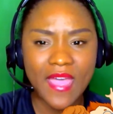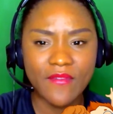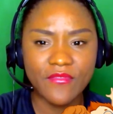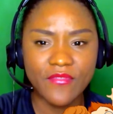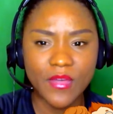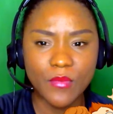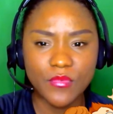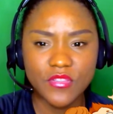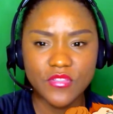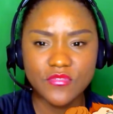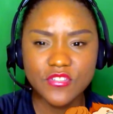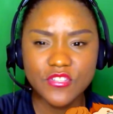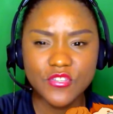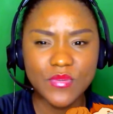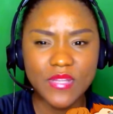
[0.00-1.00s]
fun with you
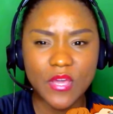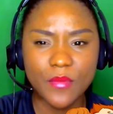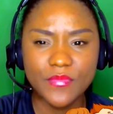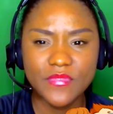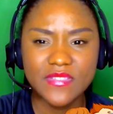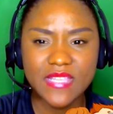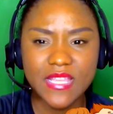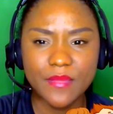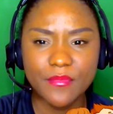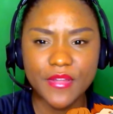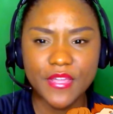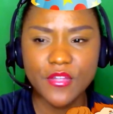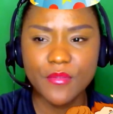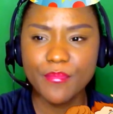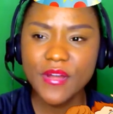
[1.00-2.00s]
too and help you celebrate
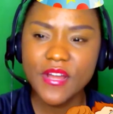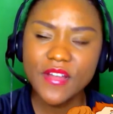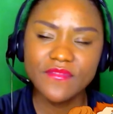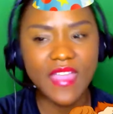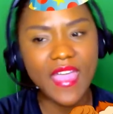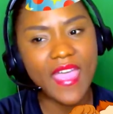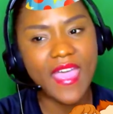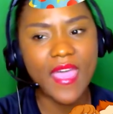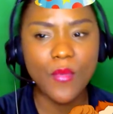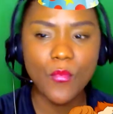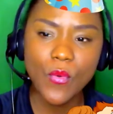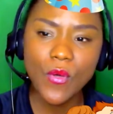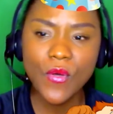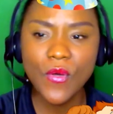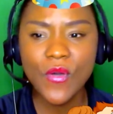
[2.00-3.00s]
your birthday.
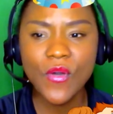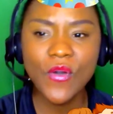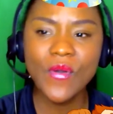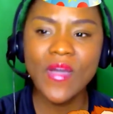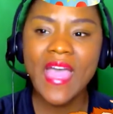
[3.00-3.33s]
Woo!